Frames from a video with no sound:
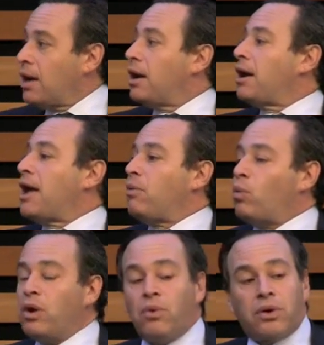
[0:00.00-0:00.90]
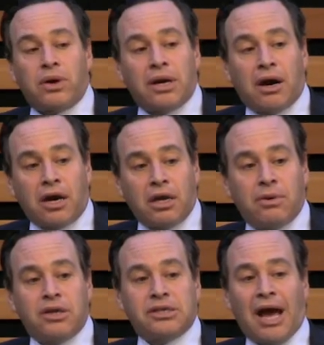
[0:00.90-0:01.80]
Uh, and we, what we're going to argue
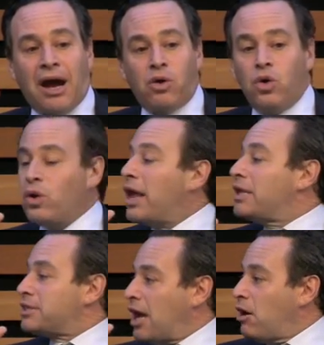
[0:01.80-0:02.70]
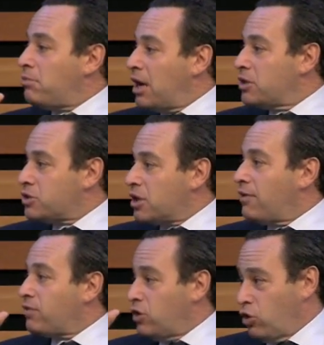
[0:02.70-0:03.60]
about is who gets how much
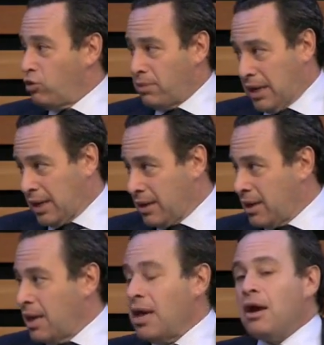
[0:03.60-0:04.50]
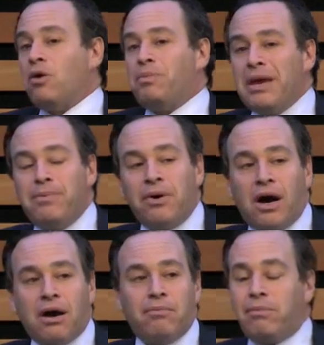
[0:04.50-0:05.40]
of the new money. Well, people
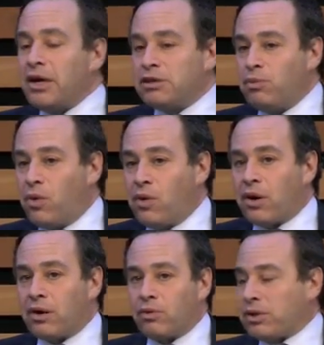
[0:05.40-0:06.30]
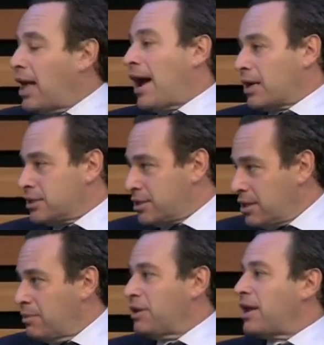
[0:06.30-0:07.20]
are much more
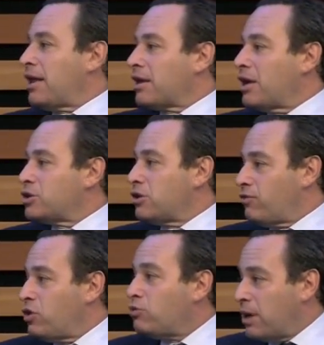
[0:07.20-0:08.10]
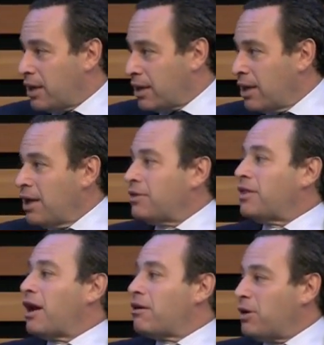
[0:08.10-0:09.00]
relaxed about the allocation of new money
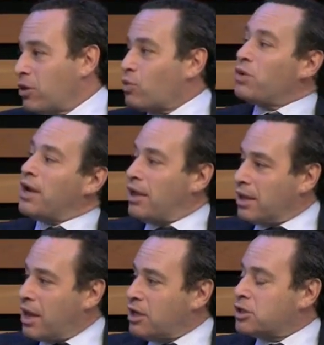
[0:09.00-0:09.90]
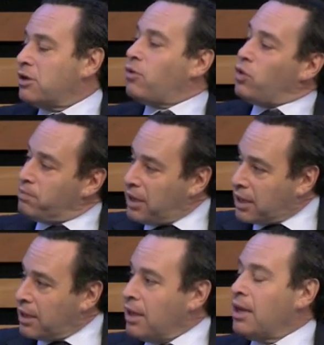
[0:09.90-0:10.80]
than they are about the reallocation of old
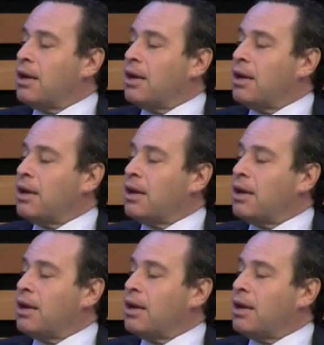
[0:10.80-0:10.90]
money.